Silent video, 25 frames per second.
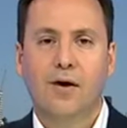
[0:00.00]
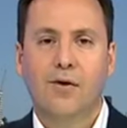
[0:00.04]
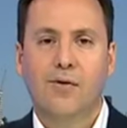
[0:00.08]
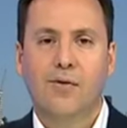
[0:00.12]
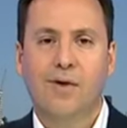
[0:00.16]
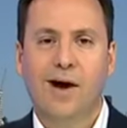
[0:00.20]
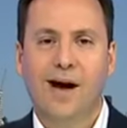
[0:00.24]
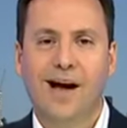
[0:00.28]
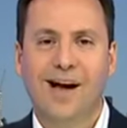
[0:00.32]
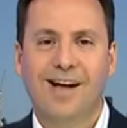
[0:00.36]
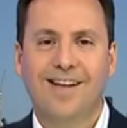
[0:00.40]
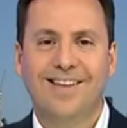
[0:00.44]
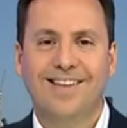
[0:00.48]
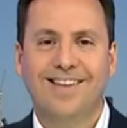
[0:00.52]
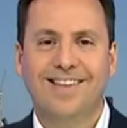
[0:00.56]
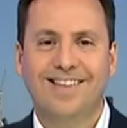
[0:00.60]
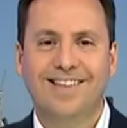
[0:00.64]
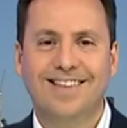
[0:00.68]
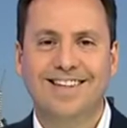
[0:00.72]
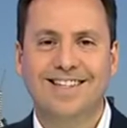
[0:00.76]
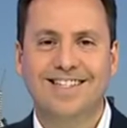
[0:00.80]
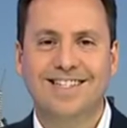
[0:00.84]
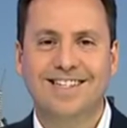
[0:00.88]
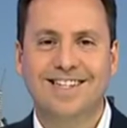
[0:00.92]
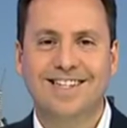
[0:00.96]
Well,
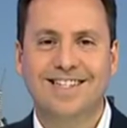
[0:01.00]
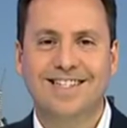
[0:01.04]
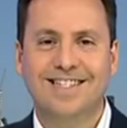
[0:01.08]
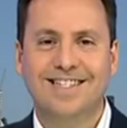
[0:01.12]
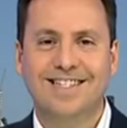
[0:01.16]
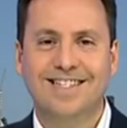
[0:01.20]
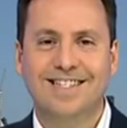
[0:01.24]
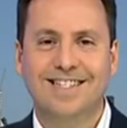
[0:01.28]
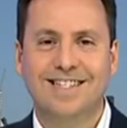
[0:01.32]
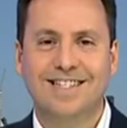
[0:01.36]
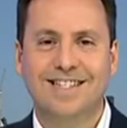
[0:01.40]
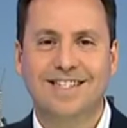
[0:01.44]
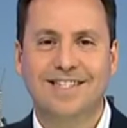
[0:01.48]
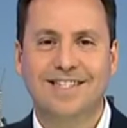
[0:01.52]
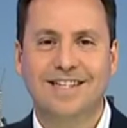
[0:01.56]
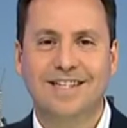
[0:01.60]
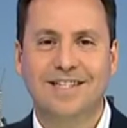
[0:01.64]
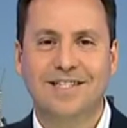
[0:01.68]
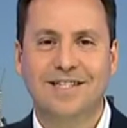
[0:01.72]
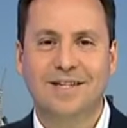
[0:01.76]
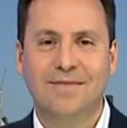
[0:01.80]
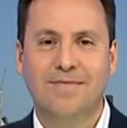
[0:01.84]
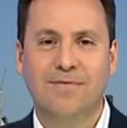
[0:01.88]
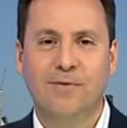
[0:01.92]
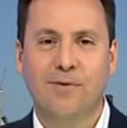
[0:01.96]
this is the
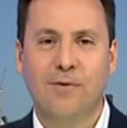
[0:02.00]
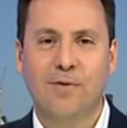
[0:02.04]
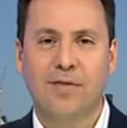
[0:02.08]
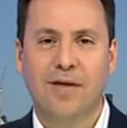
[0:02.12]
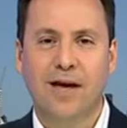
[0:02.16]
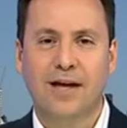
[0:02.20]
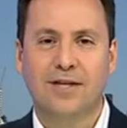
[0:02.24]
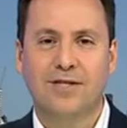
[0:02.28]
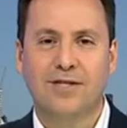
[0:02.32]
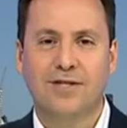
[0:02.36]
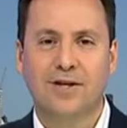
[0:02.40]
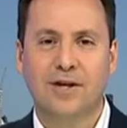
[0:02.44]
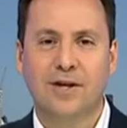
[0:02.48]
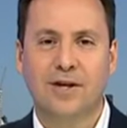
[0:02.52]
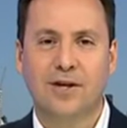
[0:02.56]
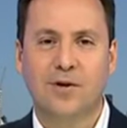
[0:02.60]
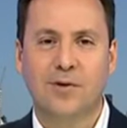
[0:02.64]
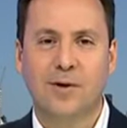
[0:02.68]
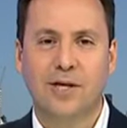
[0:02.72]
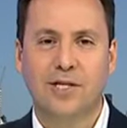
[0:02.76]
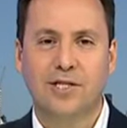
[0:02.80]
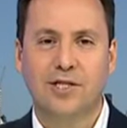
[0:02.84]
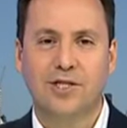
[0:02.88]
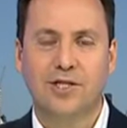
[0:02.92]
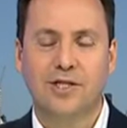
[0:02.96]
$64,000
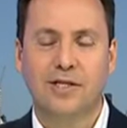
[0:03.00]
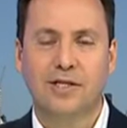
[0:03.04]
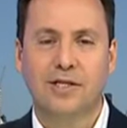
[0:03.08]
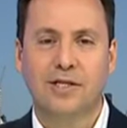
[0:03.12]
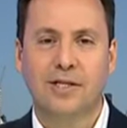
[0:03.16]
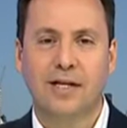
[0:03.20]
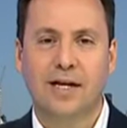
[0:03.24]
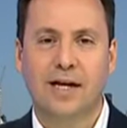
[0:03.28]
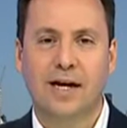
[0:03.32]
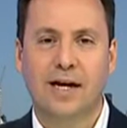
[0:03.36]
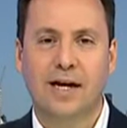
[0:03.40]
question.